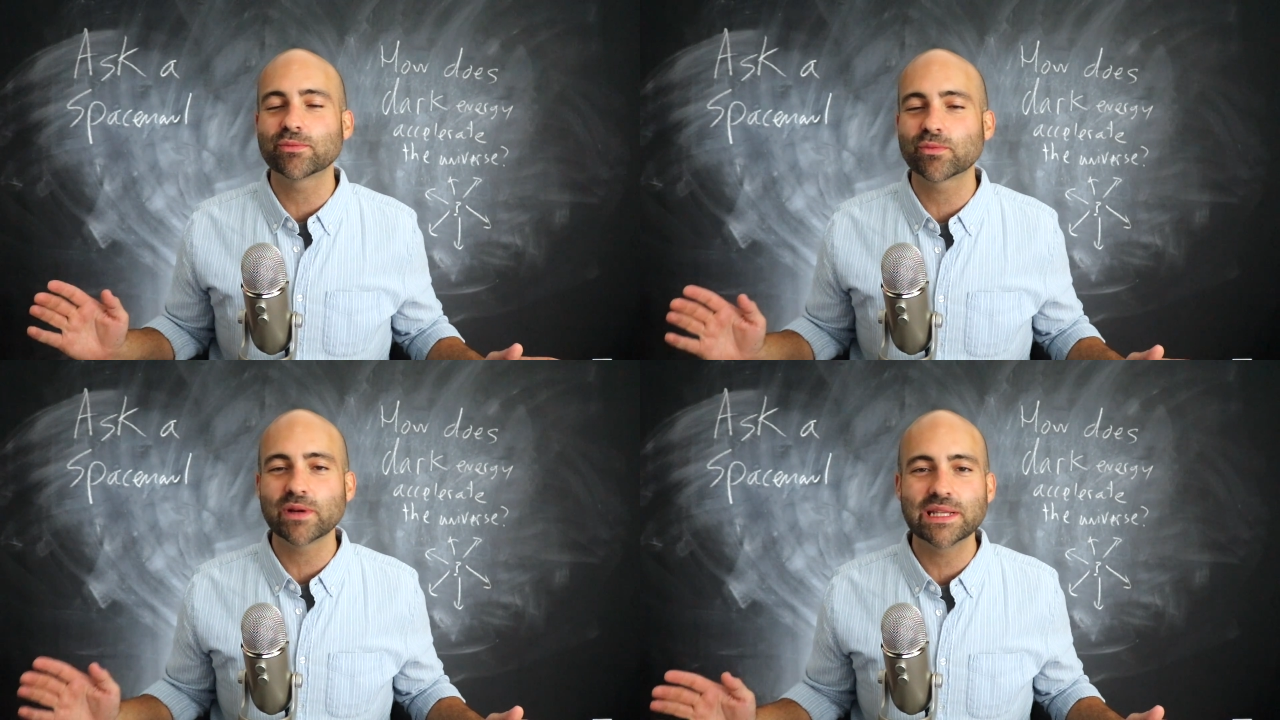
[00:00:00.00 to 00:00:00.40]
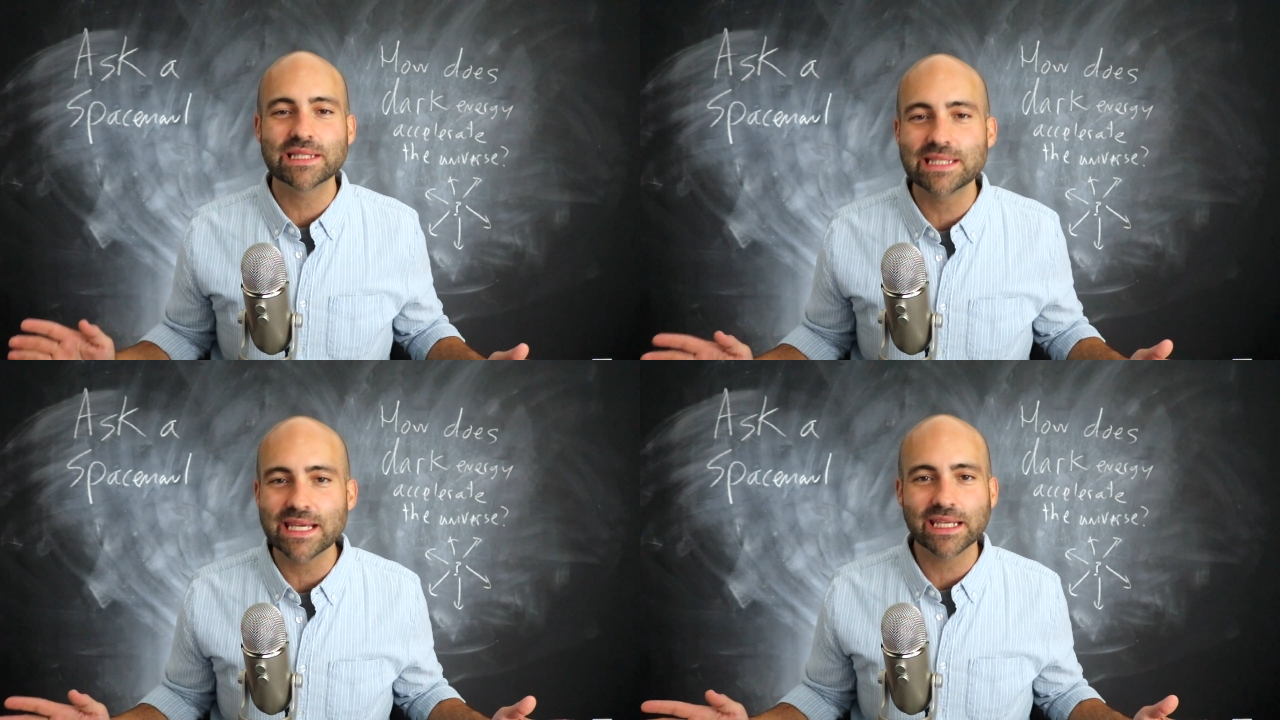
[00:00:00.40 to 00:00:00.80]

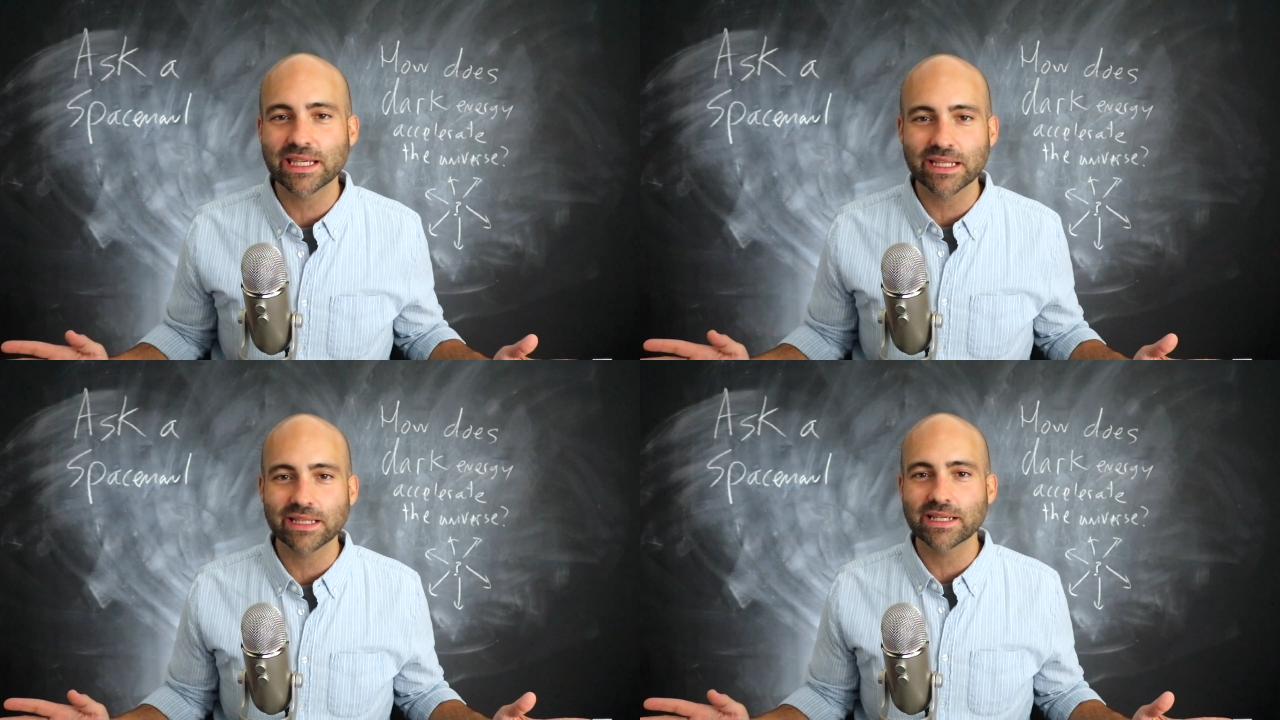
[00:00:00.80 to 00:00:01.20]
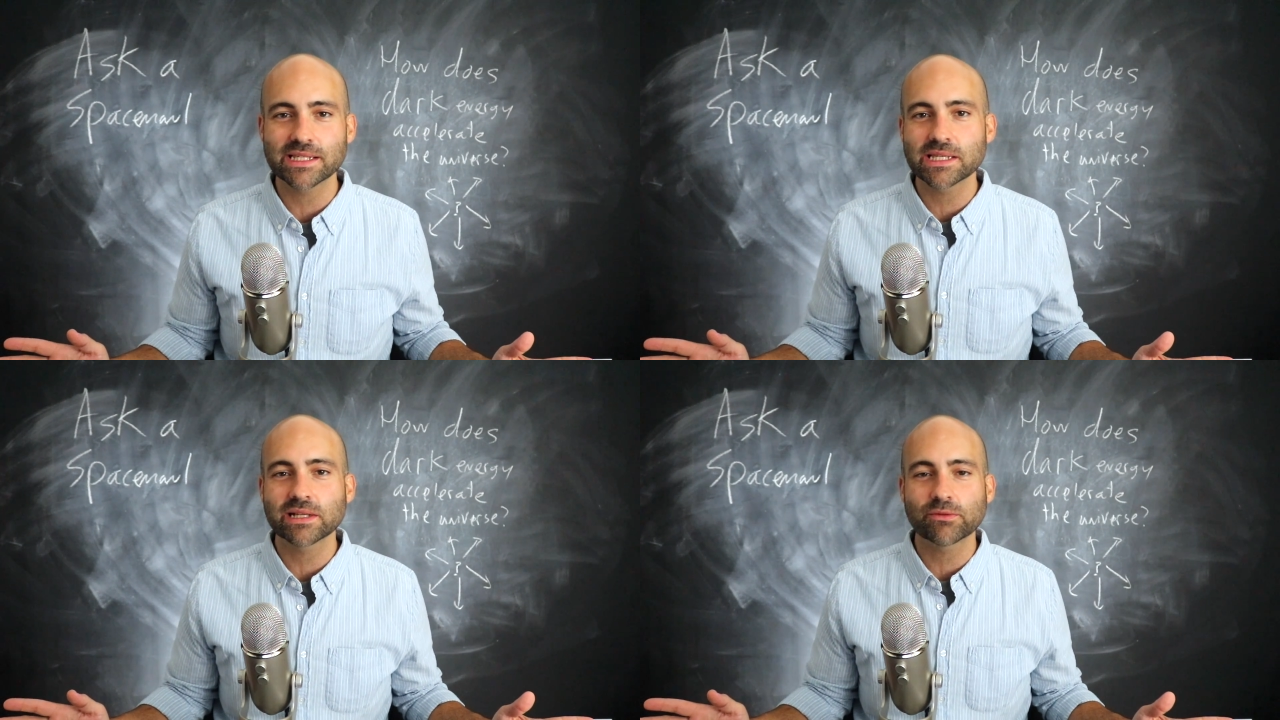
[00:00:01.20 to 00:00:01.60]

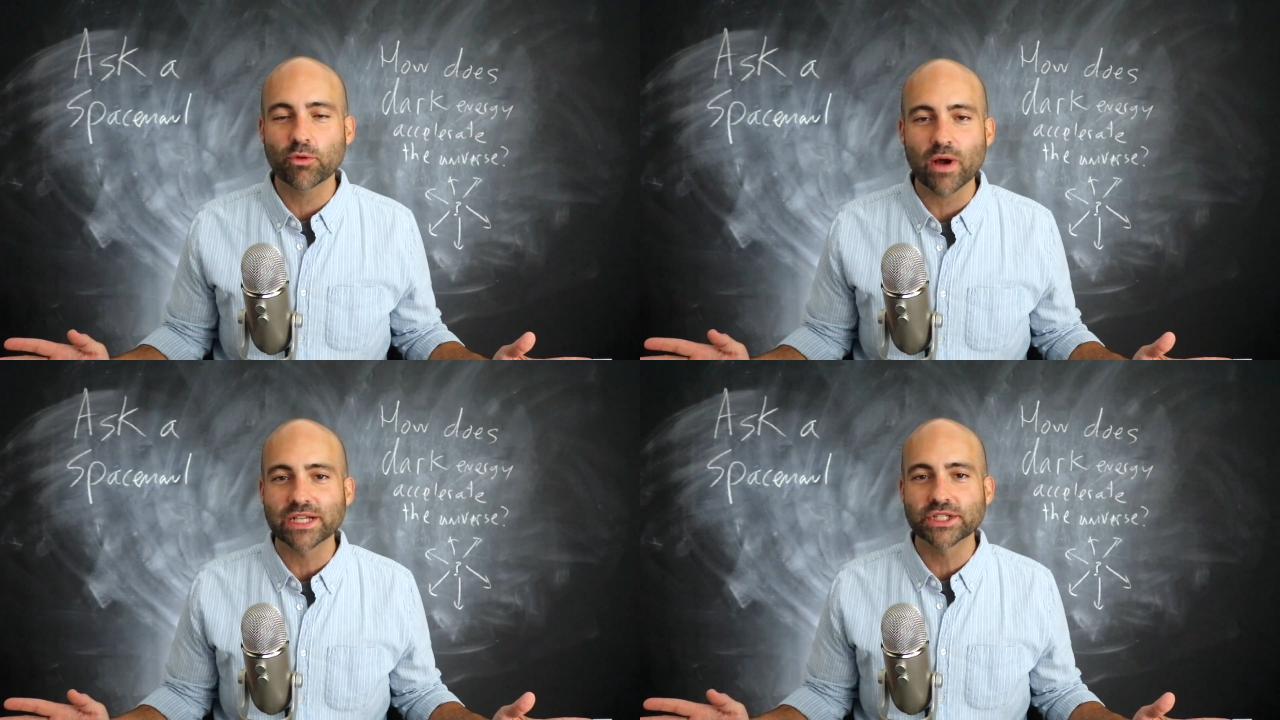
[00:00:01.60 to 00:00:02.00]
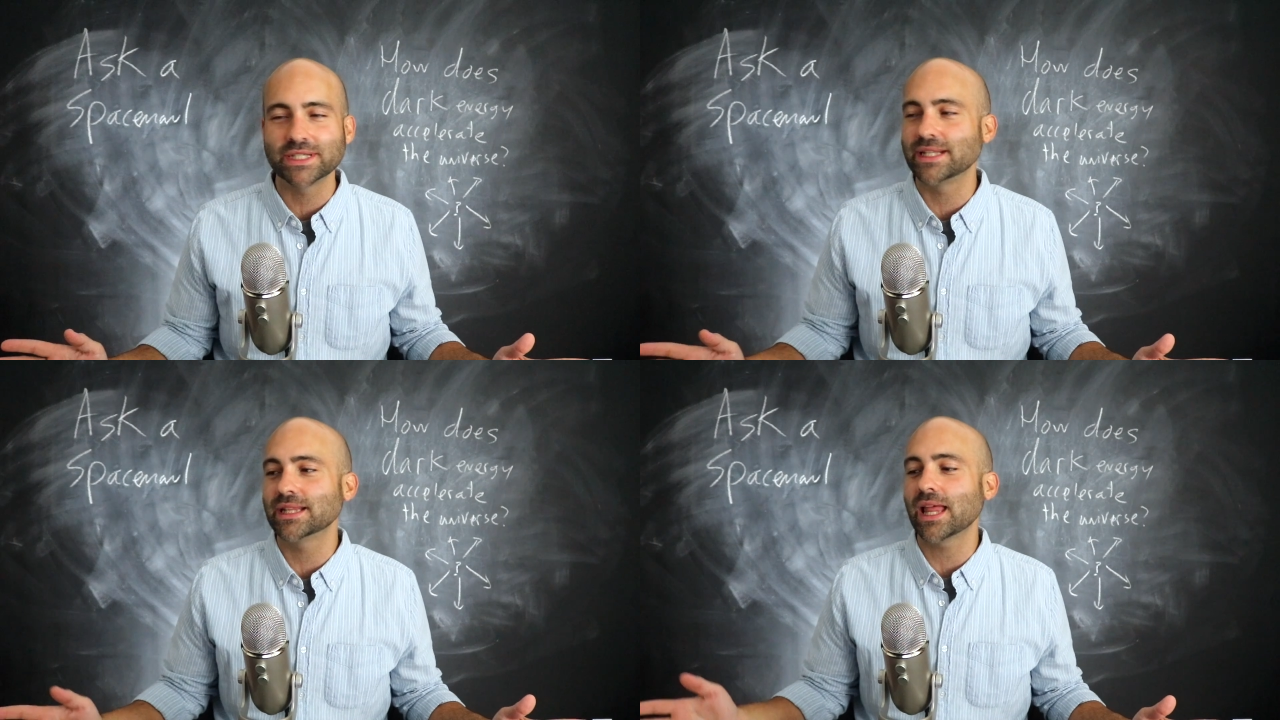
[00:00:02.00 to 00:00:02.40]
ridiculous
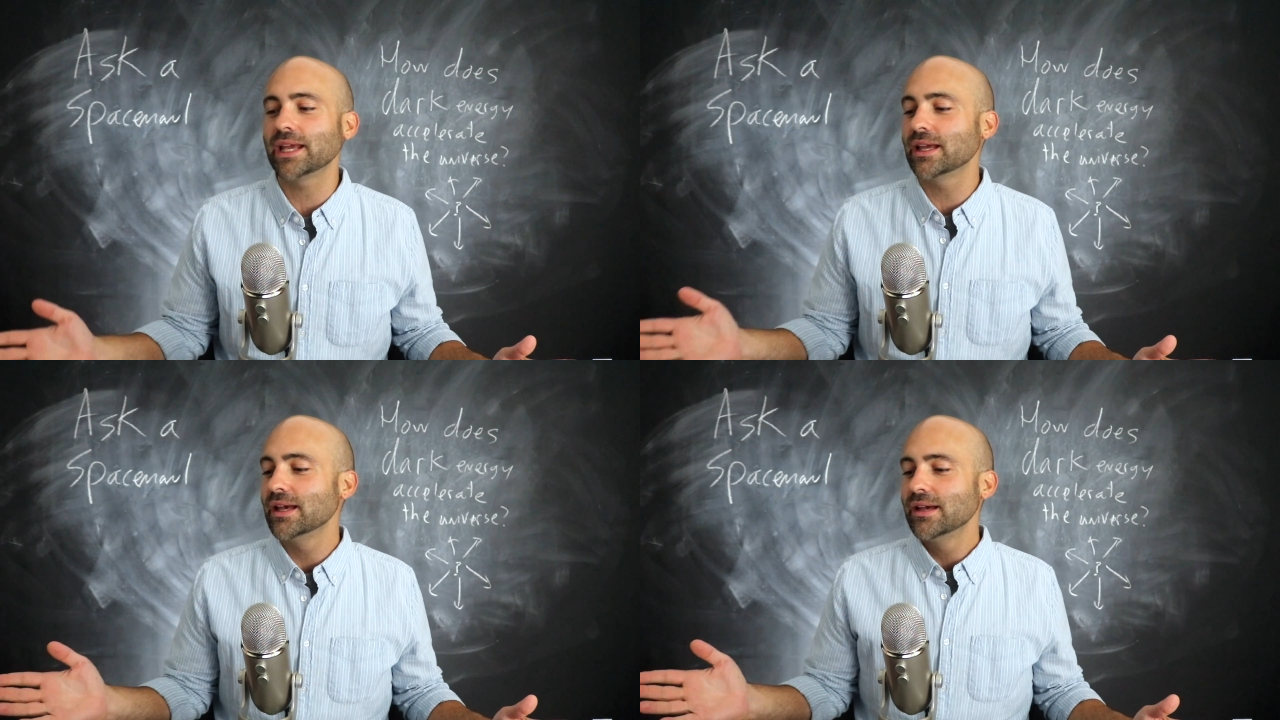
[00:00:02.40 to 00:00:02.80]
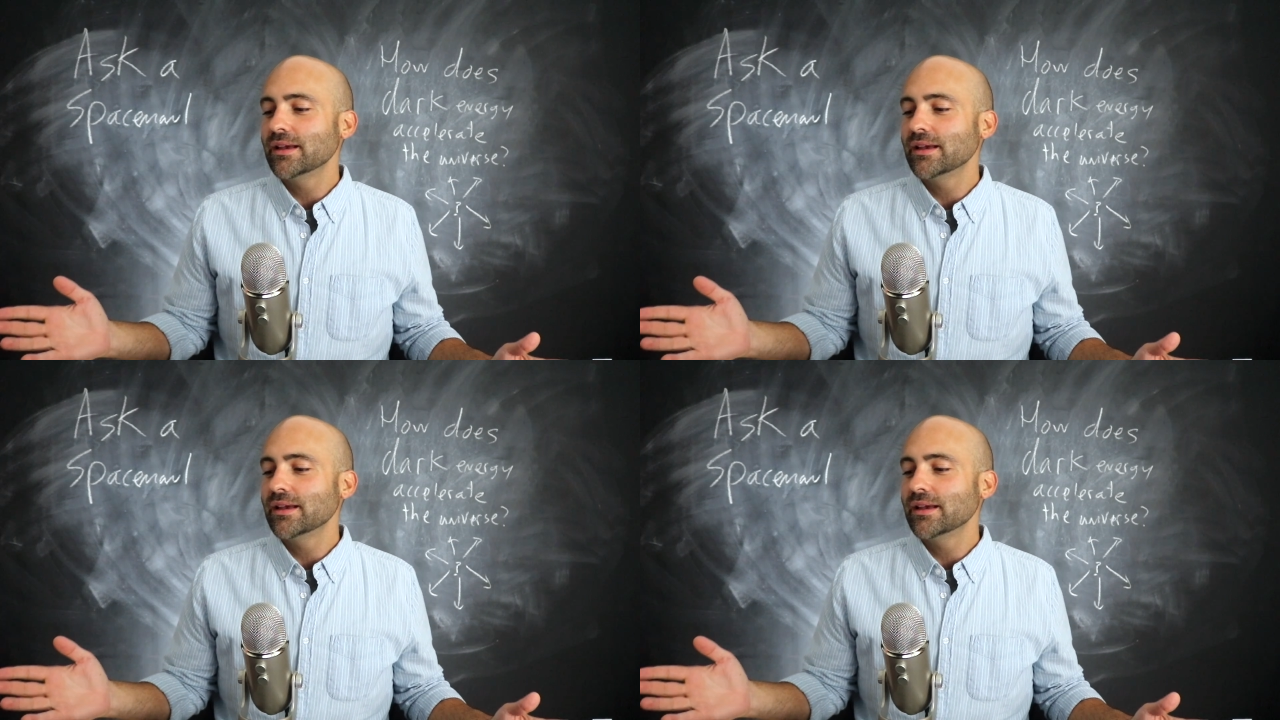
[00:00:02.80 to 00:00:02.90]
question, like